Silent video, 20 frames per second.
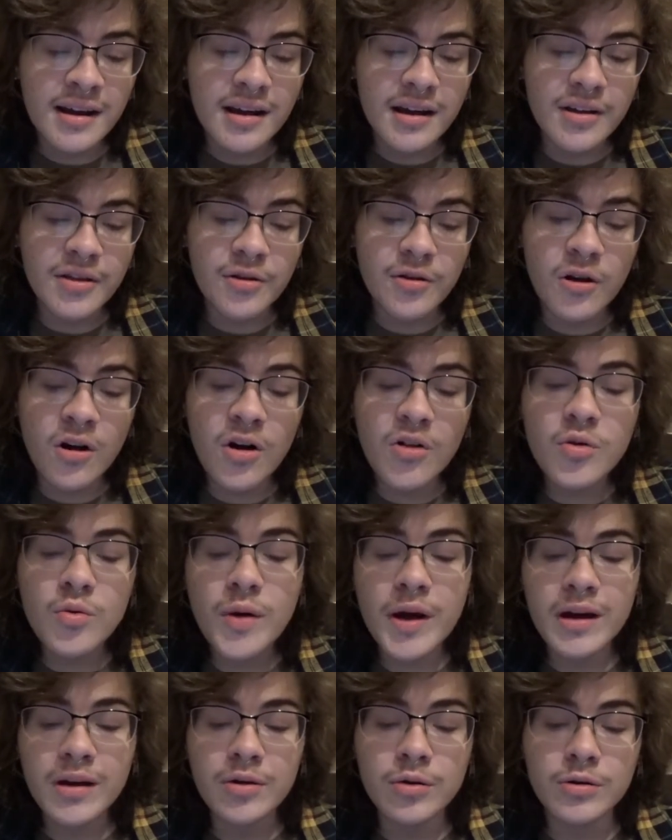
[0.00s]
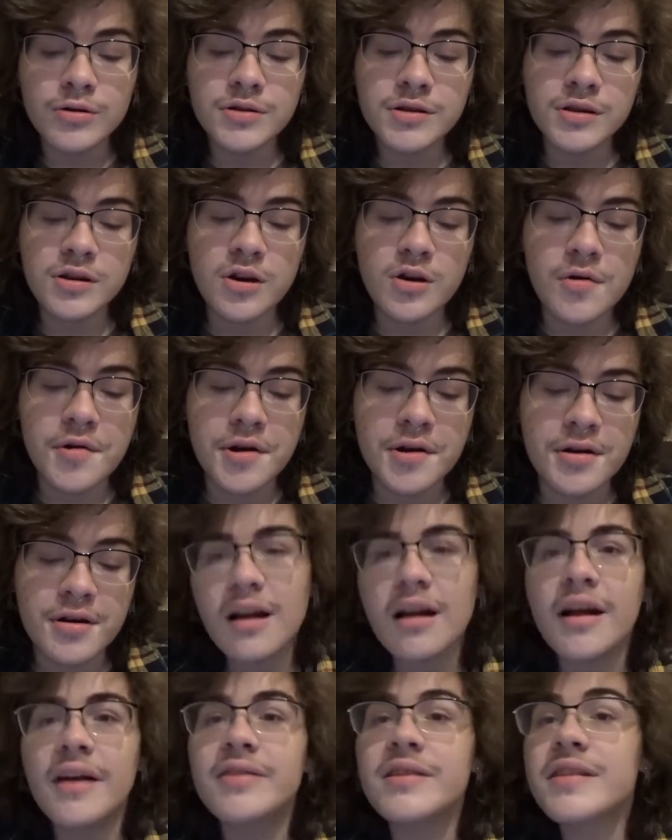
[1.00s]
And they're all the way in North Dakota.
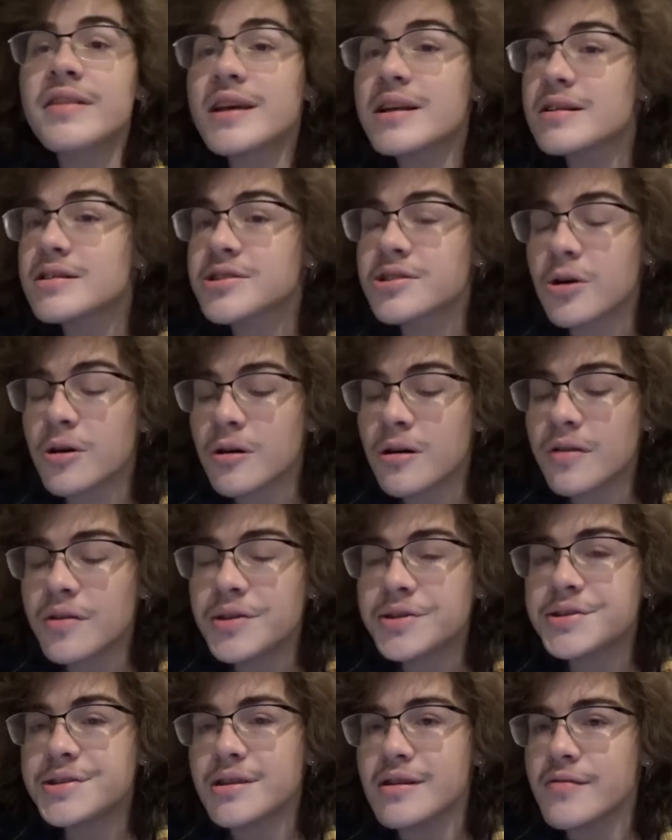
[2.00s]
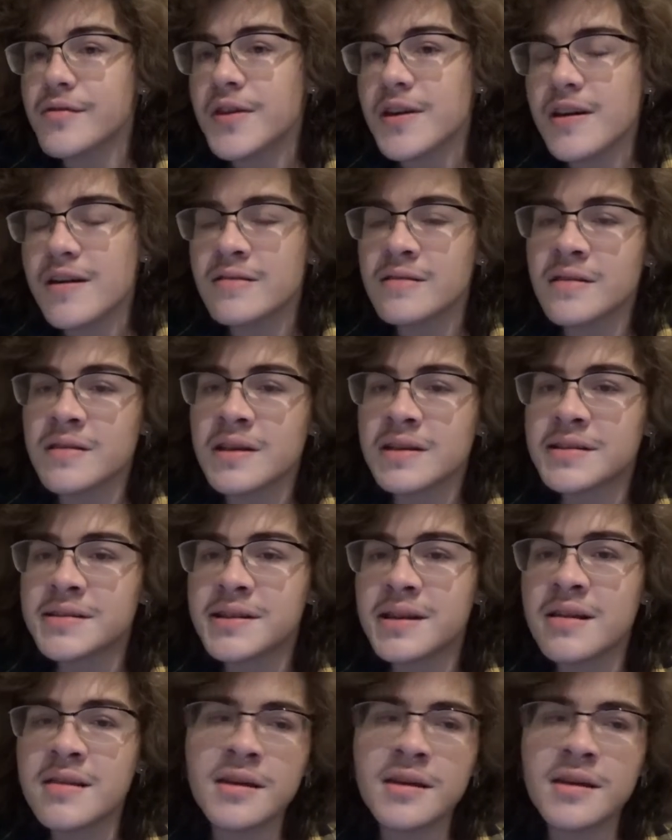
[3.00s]
And then they turn on the TV and then they see